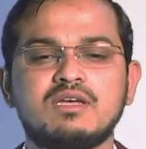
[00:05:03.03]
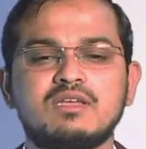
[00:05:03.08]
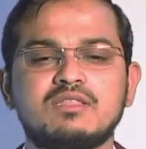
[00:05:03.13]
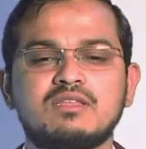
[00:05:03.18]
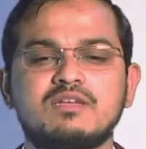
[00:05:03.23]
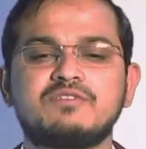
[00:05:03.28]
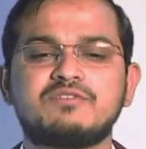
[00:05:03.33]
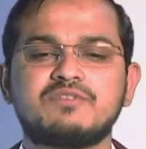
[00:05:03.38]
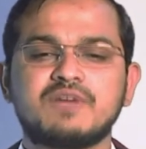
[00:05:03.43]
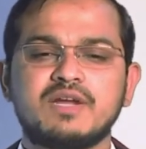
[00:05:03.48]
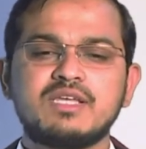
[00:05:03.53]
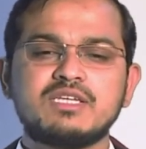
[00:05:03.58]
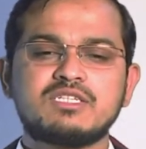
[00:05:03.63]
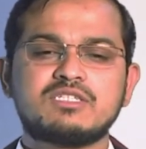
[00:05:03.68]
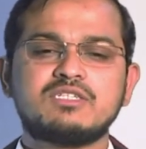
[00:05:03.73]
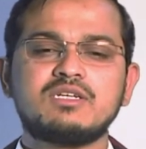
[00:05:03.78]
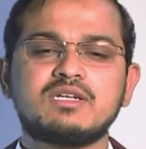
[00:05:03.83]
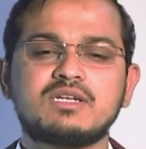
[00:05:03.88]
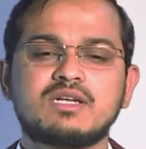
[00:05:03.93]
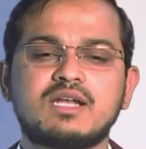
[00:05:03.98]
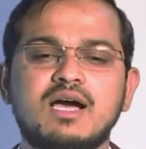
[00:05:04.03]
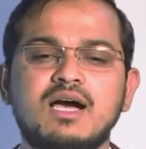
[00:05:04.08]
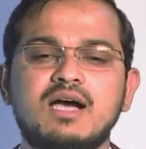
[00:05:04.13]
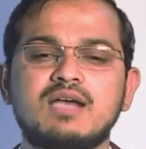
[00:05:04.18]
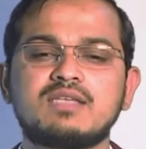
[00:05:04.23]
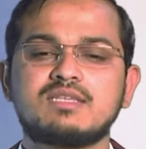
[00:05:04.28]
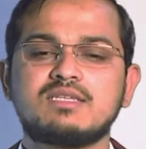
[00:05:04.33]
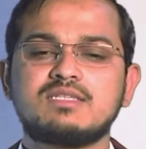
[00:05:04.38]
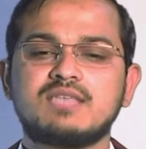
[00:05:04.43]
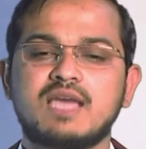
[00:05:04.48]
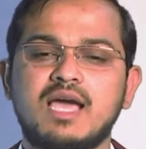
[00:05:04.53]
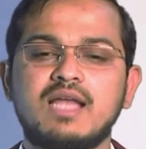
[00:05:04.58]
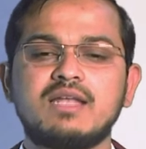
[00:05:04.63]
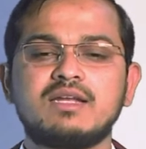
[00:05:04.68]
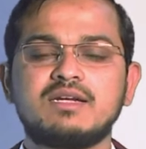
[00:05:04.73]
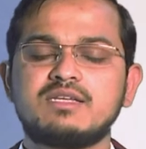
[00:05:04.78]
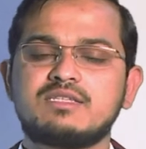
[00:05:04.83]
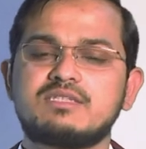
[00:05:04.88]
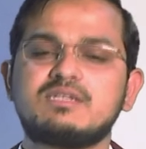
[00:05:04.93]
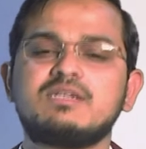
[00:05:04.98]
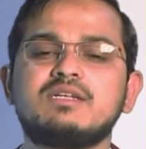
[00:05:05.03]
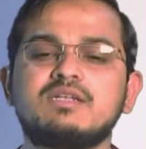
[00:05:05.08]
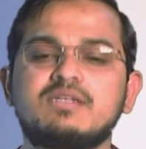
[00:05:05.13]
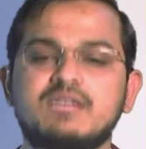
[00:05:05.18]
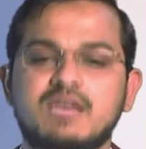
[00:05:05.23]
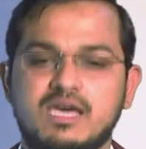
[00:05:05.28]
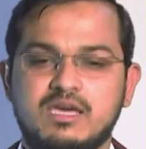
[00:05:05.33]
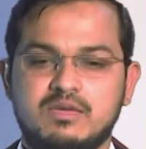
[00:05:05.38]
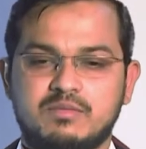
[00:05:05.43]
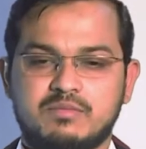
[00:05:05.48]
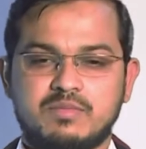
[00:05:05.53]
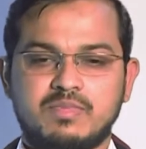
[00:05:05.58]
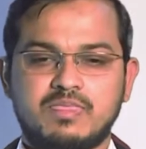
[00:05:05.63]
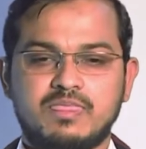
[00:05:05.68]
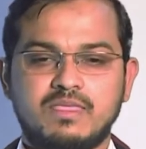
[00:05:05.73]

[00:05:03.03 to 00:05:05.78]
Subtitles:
The traditional class is held at a certain time.